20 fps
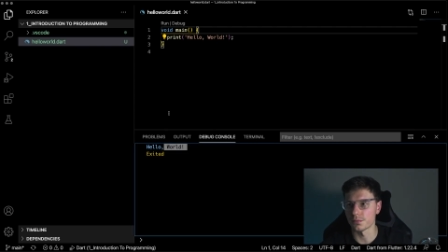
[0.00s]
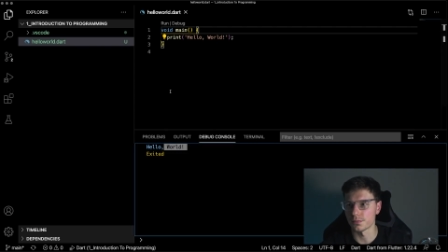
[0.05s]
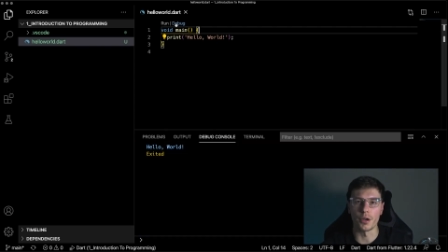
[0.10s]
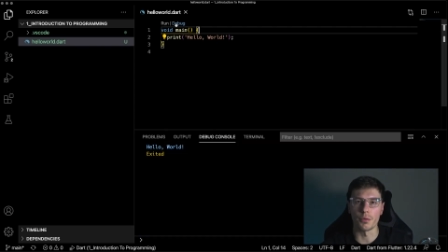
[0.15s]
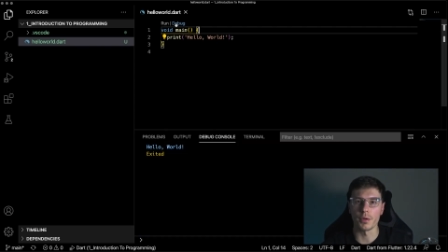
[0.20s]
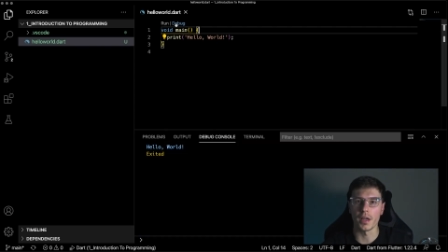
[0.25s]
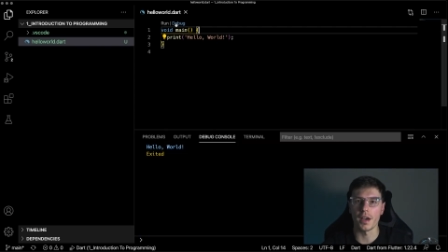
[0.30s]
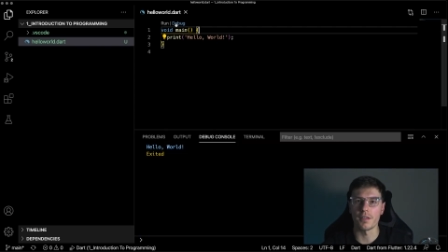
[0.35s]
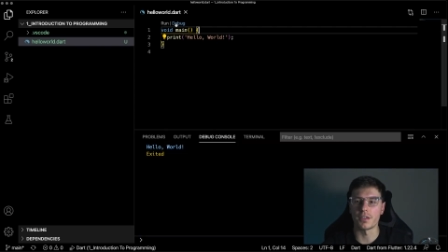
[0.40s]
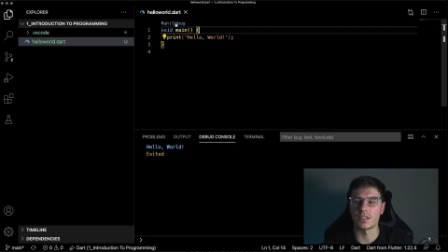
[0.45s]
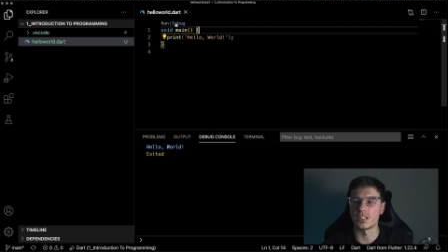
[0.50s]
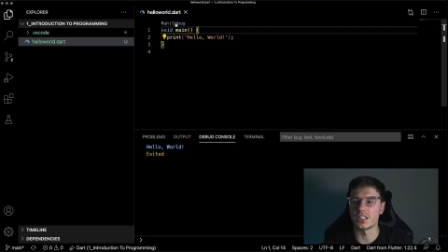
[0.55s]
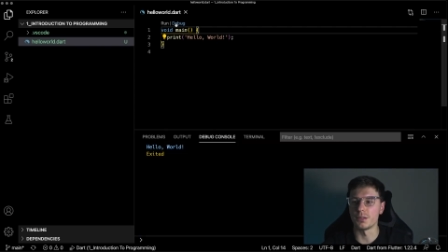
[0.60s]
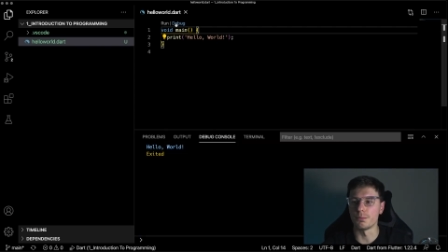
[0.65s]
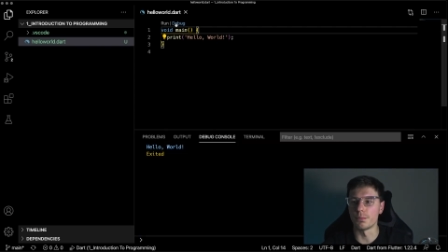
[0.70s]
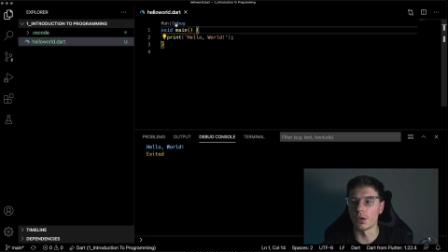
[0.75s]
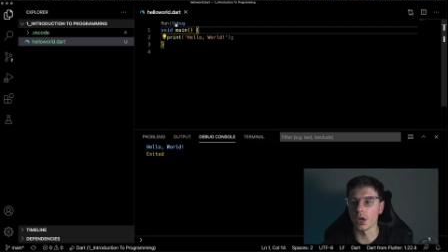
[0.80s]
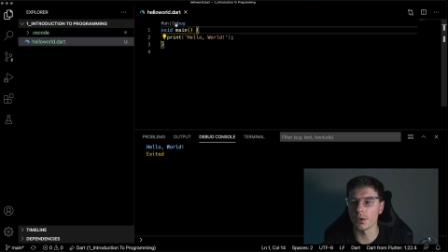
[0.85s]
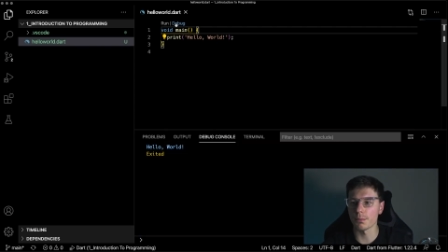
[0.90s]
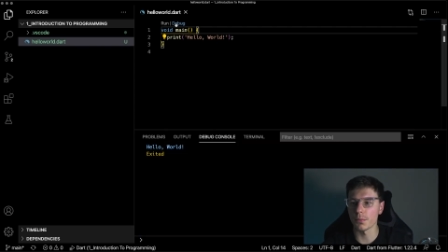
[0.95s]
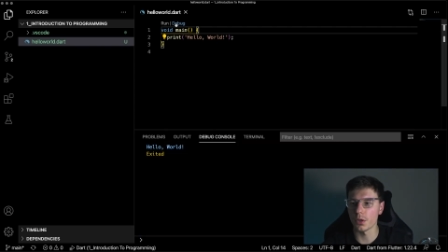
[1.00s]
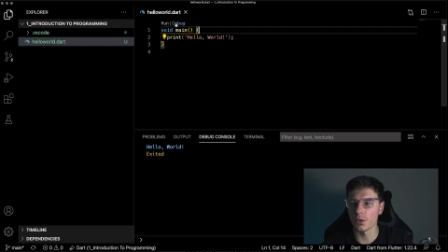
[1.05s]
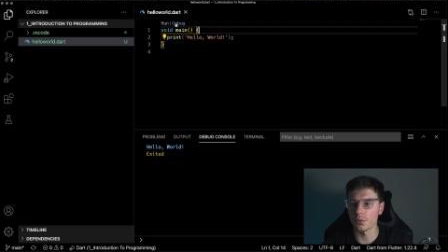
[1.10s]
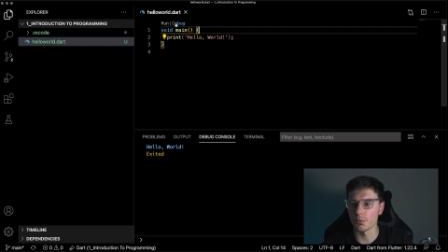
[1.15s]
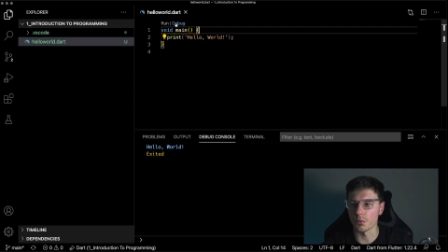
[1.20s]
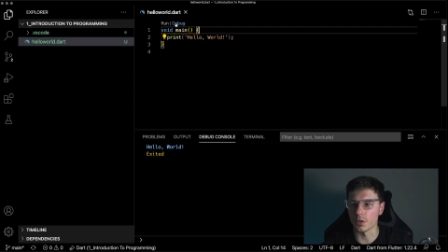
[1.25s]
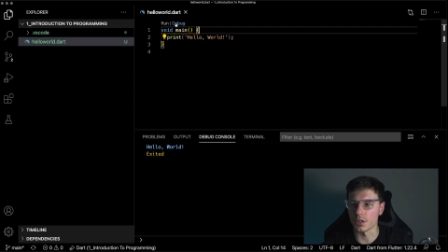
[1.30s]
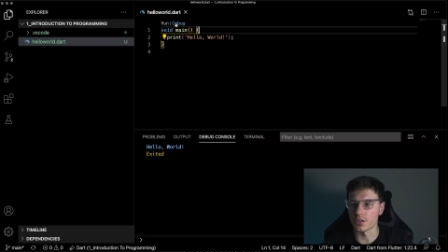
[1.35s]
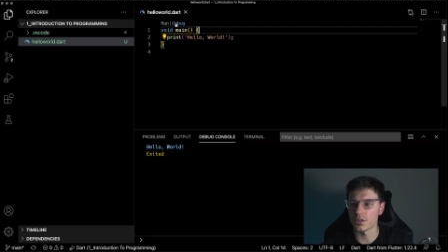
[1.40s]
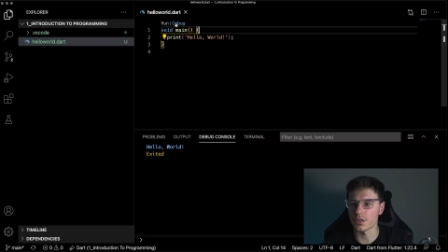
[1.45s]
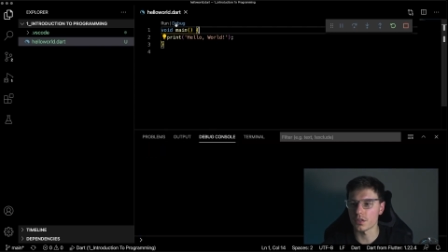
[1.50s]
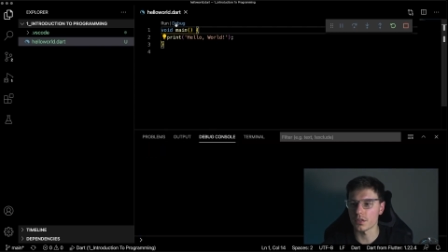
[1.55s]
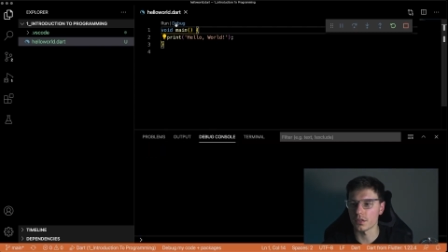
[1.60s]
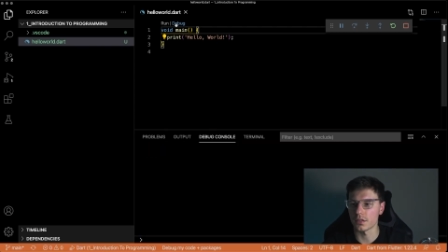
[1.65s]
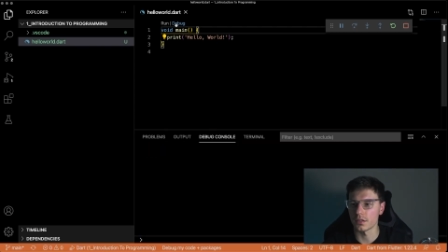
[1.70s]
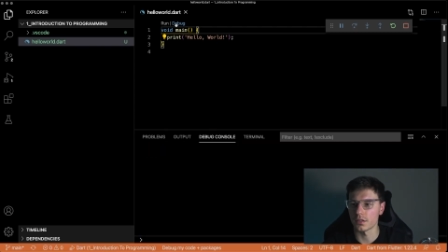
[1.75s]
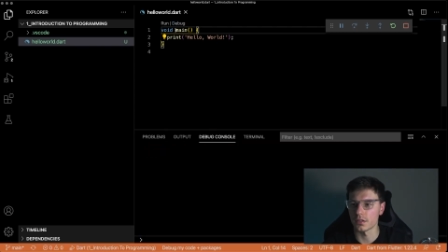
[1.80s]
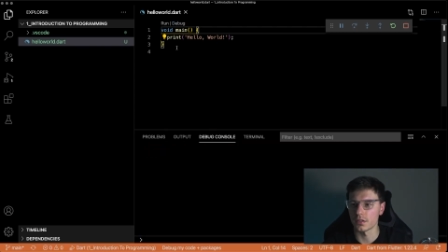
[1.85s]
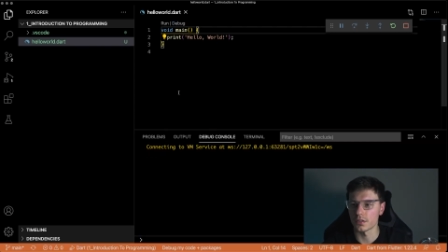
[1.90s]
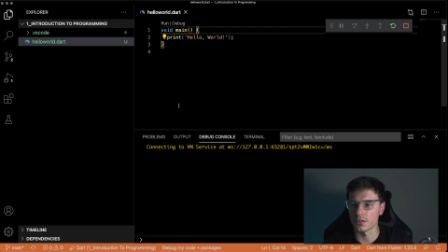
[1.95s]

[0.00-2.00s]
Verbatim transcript: And then we have a debug mode, which